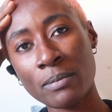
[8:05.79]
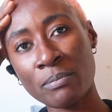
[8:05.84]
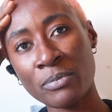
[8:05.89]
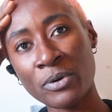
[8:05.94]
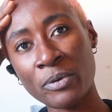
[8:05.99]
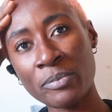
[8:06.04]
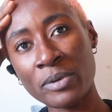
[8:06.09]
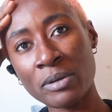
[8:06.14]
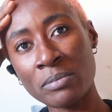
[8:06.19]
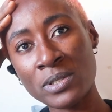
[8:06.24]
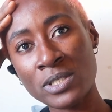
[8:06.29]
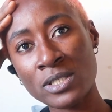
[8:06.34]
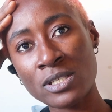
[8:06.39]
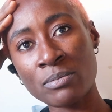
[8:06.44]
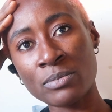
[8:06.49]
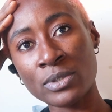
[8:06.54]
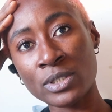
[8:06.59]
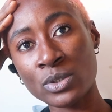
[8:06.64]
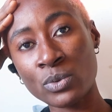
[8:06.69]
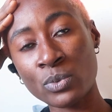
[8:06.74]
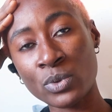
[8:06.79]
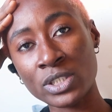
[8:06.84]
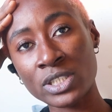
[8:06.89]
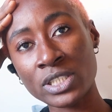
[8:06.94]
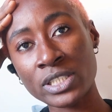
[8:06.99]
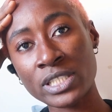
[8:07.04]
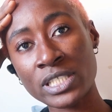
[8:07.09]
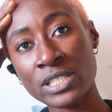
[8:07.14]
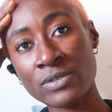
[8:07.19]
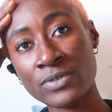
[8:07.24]
But maybe somebody
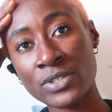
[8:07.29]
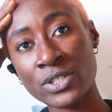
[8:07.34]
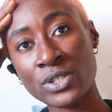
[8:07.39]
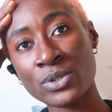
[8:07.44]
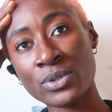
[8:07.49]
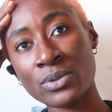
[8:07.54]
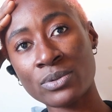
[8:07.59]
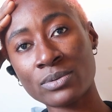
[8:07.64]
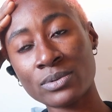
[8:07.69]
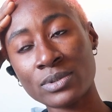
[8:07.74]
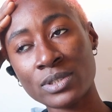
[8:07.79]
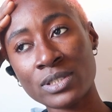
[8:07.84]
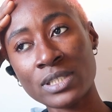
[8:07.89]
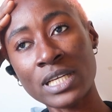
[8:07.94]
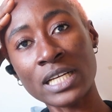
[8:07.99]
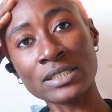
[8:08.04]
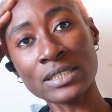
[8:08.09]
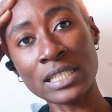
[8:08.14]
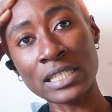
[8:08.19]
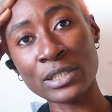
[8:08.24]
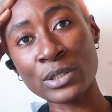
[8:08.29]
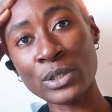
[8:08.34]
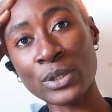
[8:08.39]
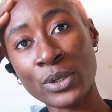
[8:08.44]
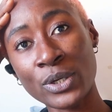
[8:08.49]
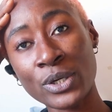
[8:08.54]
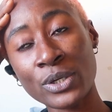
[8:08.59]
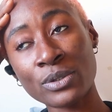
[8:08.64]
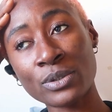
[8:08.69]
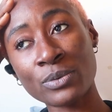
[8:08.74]
watching this video is actually
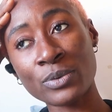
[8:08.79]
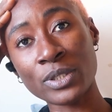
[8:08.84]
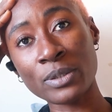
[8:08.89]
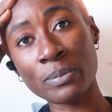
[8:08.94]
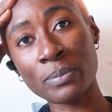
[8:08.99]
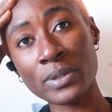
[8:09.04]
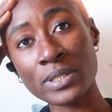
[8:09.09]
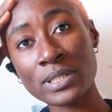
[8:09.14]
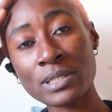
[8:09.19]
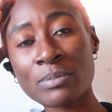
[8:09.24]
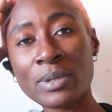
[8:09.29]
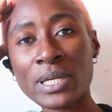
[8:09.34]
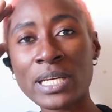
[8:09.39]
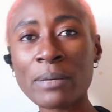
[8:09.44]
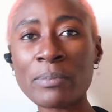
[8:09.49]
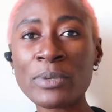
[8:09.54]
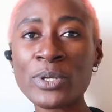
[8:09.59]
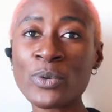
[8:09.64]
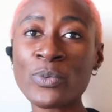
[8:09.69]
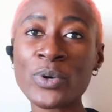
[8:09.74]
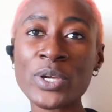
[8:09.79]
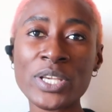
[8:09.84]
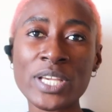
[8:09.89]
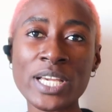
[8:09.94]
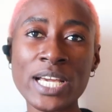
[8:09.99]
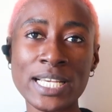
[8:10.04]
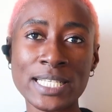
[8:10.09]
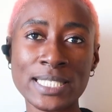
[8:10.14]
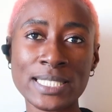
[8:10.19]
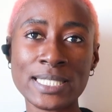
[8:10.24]
going on with the person. But let me know what you
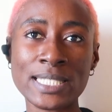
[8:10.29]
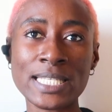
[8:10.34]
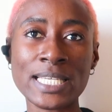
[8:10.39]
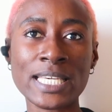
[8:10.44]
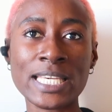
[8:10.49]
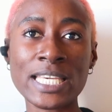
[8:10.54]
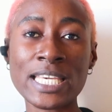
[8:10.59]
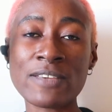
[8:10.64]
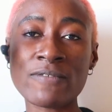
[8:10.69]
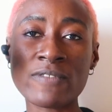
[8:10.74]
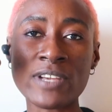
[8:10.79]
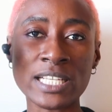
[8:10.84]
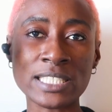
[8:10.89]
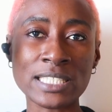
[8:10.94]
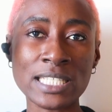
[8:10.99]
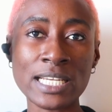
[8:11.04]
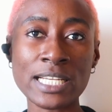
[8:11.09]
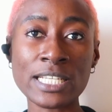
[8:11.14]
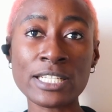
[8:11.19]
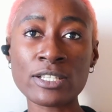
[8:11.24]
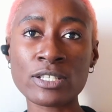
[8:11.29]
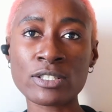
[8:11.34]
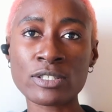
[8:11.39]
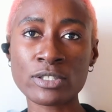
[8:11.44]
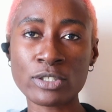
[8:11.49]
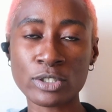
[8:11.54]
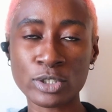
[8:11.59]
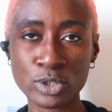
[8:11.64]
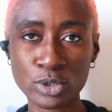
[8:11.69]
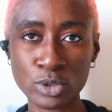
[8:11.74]
guys think. If you are the lady in
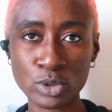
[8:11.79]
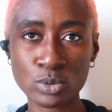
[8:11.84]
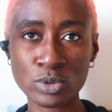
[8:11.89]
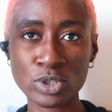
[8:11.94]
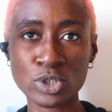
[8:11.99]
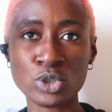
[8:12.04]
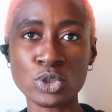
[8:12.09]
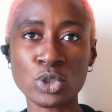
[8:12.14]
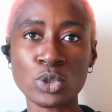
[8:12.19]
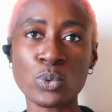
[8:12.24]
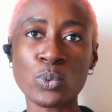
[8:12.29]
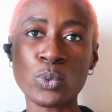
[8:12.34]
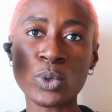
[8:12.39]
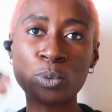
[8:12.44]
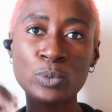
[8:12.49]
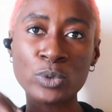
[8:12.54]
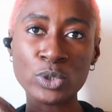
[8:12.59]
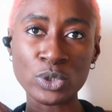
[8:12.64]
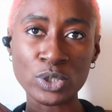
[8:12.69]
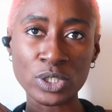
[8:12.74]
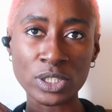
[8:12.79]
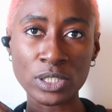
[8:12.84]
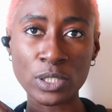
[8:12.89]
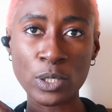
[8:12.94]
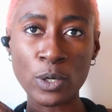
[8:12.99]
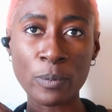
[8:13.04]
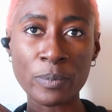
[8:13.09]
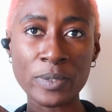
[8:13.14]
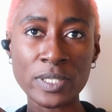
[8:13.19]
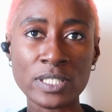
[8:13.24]
such situation, what will you do in the
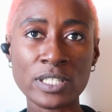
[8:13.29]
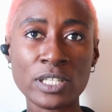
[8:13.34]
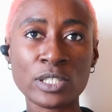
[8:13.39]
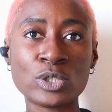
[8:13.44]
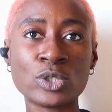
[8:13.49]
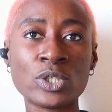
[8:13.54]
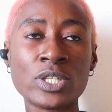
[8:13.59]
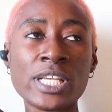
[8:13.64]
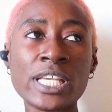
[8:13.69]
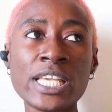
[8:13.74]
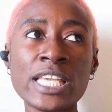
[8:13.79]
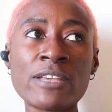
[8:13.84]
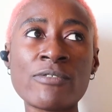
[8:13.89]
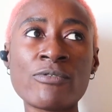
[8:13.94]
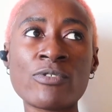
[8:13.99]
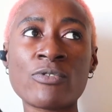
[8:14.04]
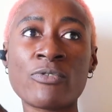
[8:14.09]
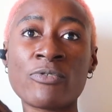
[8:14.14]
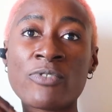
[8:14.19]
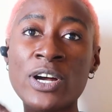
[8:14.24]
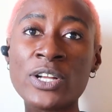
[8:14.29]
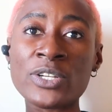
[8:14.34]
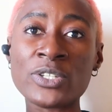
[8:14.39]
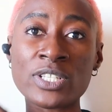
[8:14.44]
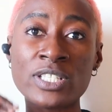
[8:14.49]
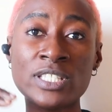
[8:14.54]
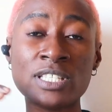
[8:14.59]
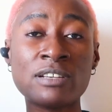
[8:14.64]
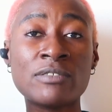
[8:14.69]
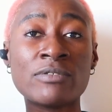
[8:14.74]
comment section? If you found
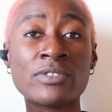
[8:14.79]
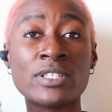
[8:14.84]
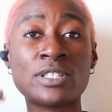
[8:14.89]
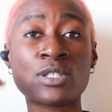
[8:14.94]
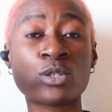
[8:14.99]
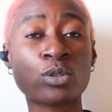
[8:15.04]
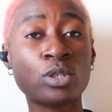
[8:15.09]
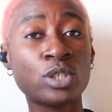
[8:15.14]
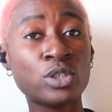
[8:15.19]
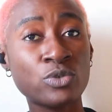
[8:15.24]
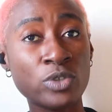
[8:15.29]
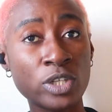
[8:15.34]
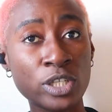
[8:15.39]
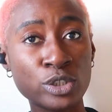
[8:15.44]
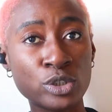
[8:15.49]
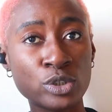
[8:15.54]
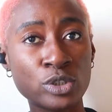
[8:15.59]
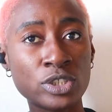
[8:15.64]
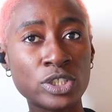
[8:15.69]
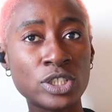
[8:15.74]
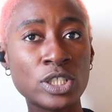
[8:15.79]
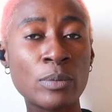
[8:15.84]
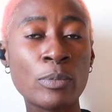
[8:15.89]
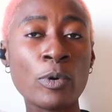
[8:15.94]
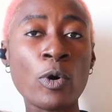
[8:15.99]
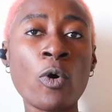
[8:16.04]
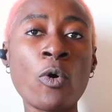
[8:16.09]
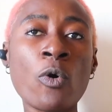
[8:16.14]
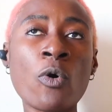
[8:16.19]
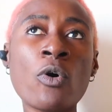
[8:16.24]
yourself in such relationship,
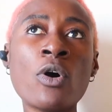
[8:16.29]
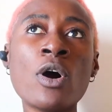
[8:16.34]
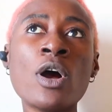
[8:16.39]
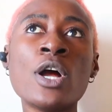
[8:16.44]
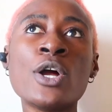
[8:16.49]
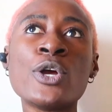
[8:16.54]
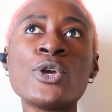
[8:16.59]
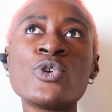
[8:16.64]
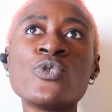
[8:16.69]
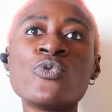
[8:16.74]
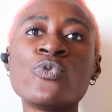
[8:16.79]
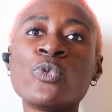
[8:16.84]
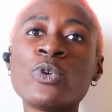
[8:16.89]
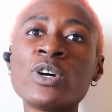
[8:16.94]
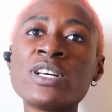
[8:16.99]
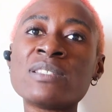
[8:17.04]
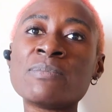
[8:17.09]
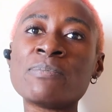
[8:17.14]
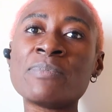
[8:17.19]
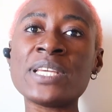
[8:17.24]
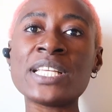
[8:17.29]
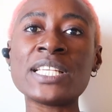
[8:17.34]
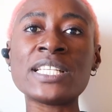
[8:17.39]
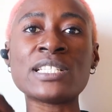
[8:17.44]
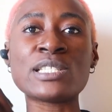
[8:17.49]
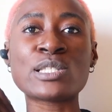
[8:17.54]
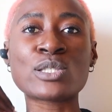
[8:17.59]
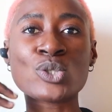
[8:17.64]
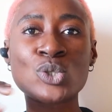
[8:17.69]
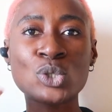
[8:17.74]
or you've once been
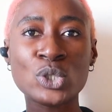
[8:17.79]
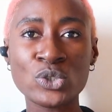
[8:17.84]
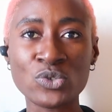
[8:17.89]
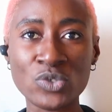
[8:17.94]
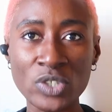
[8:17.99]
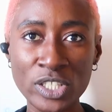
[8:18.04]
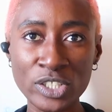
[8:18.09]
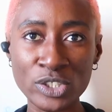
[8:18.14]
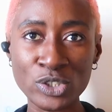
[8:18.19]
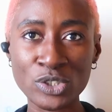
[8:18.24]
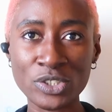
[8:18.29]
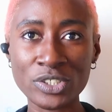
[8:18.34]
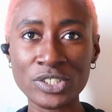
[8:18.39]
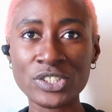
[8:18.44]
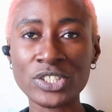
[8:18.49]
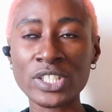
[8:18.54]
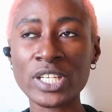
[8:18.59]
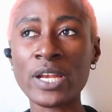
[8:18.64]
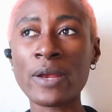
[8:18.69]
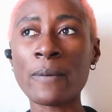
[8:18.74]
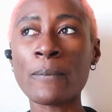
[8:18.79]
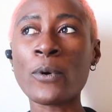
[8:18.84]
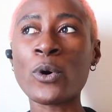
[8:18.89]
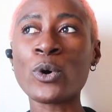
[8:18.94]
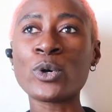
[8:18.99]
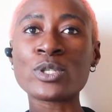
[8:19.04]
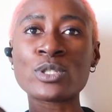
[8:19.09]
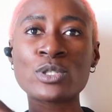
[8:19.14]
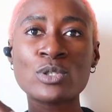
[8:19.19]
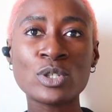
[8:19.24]
in such relationship
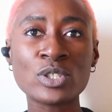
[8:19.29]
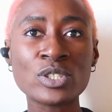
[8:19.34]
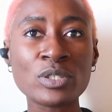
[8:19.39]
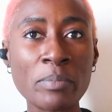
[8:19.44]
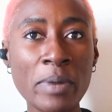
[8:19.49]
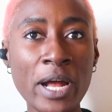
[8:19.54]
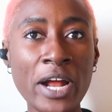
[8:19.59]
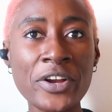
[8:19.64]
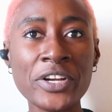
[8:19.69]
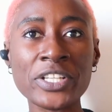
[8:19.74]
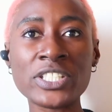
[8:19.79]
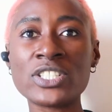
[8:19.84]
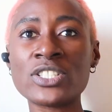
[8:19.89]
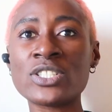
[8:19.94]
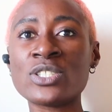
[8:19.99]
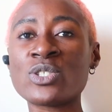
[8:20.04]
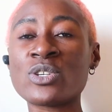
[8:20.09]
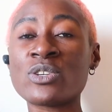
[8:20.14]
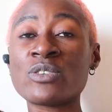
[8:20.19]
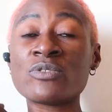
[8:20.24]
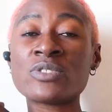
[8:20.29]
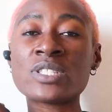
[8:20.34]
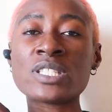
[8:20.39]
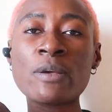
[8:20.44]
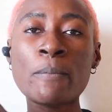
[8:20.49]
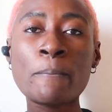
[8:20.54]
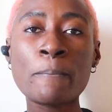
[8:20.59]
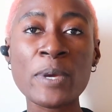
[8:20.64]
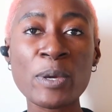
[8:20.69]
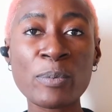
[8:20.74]
or such marriages, or you've
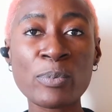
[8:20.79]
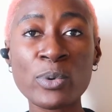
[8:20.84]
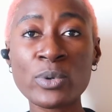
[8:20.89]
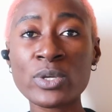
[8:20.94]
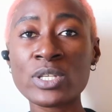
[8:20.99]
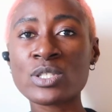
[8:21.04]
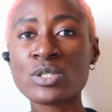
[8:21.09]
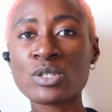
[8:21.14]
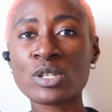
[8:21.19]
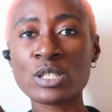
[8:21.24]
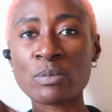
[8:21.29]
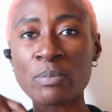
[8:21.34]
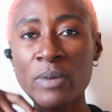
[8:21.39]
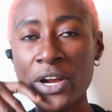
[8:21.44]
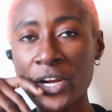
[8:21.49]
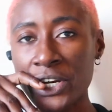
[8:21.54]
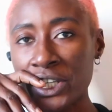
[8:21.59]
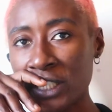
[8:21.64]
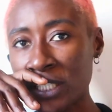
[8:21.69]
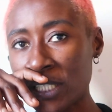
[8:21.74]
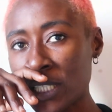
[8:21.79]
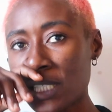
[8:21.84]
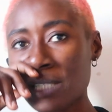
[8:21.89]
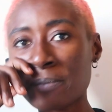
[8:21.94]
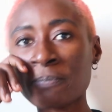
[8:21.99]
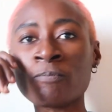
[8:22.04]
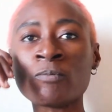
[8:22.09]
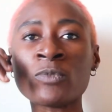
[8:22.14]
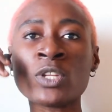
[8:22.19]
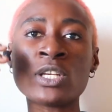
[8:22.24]
seen people in such marriages,
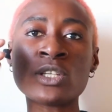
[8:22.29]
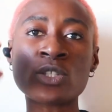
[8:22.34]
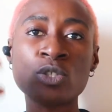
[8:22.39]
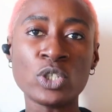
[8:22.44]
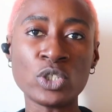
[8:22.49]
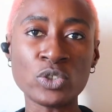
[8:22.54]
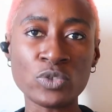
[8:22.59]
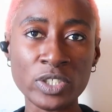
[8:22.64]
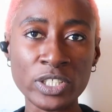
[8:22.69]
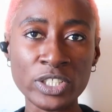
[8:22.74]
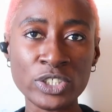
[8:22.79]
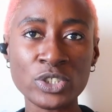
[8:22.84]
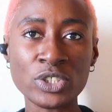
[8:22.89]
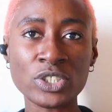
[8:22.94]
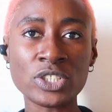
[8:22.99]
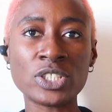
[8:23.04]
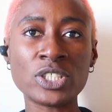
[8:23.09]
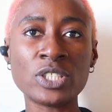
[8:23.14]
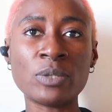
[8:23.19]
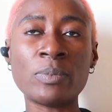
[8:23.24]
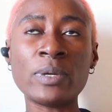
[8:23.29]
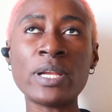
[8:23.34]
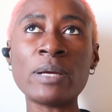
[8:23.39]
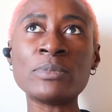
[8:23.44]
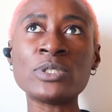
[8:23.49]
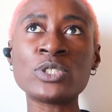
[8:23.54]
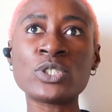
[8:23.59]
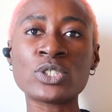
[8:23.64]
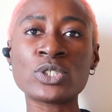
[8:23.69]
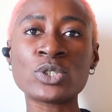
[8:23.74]
such relationship, let
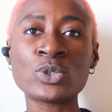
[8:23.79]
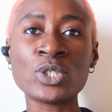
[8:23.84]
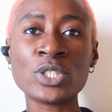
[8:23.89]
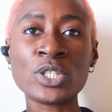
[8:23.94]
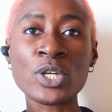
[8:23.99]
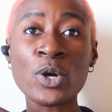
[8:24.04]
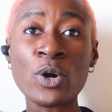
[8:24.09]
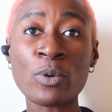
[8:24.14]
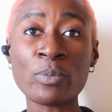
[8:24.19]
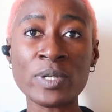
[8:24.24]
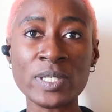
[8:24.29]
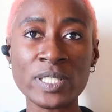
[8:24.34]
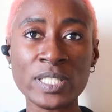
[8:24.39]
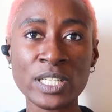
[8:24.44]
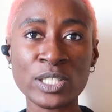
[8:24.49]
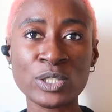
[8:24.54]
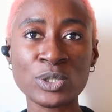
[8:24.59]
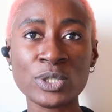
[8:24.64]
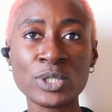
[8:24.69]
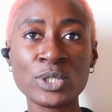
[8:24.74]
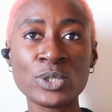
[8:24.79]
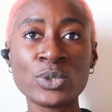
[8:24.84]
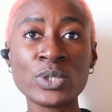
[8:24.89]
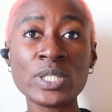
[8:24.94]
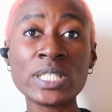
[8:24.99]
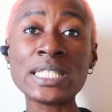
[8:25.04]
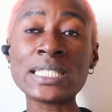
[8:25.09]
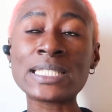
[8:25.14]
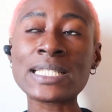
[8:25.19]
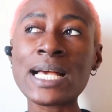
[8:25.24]
me just know in the comment section. You
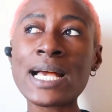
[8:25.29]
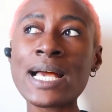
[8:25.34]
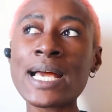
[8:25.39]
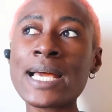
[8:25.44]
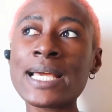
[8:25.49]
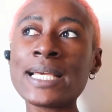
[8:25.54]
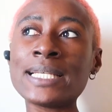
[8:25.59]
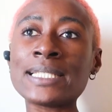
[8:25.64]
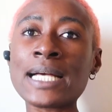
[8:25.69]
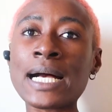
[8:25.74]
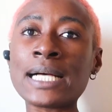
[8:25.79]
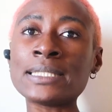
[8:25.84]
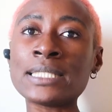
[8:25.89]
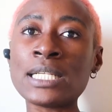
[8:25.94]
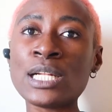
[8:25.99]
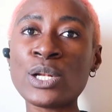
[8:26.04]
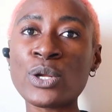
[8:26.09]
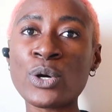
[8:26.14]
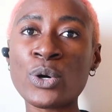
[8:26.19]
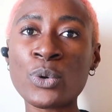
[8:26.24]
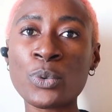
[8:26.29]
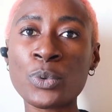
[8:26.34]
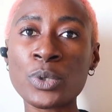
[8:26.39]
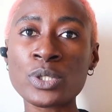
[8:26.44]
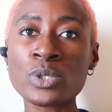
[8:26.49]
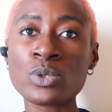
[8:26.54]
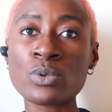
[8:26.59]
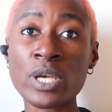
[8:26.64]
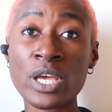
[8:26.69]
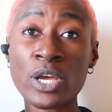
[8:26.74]
know, it has a long
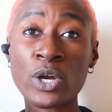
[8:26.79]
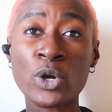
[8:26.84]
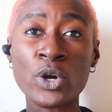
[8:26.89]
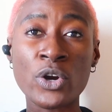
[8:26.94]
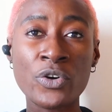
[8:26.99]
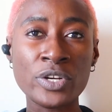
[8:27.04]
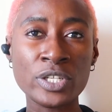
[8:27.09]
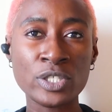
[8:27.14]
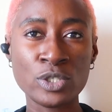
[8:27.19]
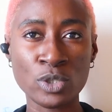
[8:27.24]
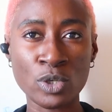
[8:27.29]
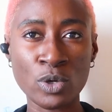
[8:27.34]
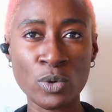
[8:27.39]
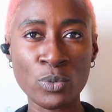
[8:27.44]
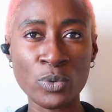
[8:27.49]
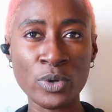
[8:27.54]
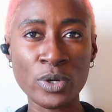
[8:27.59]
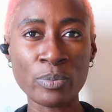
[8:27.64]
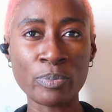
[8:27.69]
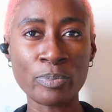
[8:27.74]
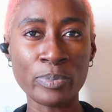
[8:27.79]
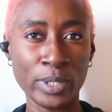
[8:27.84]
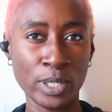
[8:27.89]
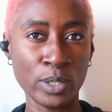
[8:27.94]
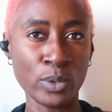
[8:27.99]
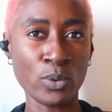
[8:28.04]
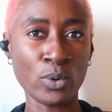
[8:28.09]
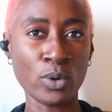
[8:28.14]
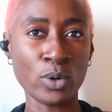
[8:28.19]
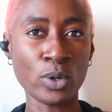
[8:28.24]
way to encourage someone
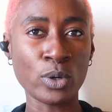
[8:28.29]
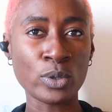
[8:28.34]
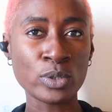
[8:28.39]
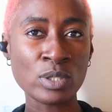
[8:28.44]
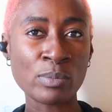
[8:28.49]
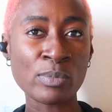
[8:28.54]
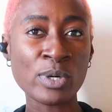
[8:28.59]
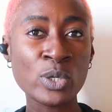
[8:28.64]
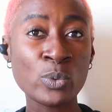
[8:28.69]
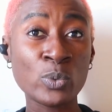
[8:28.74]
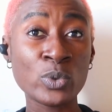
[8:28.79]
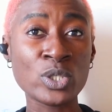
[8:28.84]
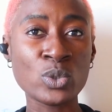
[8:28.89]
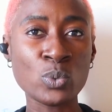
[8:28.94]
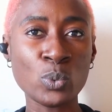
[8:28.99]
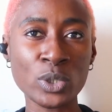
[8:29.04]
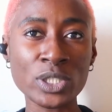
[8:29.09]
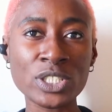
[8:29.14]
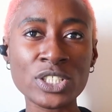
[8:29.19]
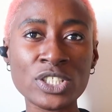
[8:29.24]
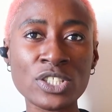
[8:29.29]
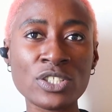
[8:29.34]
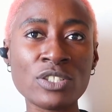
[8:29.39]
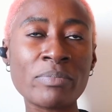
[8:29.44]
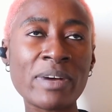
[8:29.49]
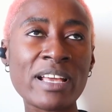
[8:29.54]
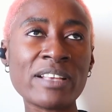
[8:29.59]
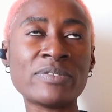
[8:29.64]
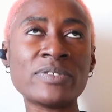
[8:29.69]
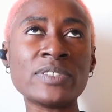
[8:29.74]
below, or somebody who is watching. You
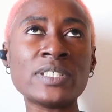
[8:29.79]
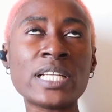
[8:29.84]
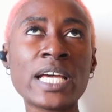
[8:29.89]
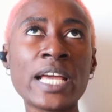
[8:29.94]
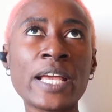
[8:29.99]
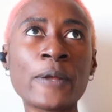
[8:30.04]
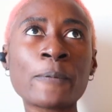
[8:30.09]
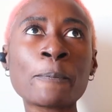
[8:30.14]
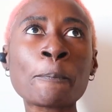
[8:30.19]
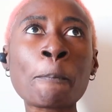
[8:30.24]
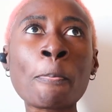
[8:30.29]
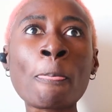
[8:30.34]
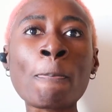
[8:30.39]
might feel like